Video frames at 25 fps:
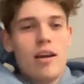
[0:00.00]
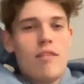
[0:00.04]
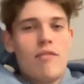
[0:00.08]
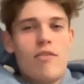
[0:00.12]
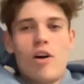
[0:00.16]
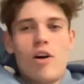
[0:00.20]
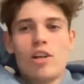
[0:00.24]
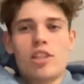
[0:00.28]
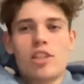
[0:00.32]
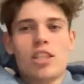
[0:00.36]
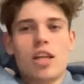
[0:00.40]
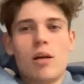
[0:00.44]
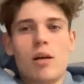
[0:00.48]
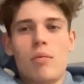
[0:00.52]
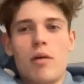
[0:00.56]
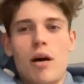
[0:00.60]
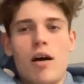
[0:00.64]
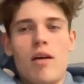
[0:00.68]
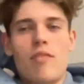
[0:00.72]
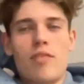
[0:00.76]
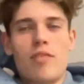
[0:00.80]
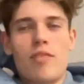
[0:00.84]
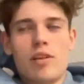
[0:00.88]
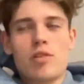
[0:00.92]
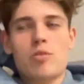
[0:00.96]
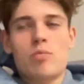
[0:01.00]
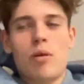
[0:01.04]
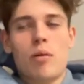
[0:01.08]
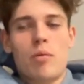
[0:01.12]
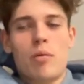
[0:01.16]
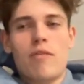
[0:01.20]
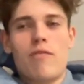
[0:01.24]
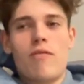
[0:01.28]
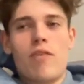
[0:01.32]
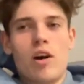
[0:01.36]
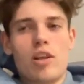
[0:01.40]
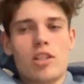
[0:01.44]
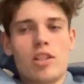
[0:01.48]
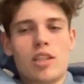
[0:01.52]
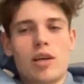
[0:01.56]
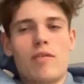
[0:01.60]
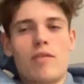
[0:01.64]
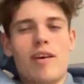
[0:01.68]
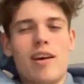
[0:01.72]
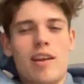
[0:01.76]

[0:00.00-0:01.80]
first time, I think it was probably the first time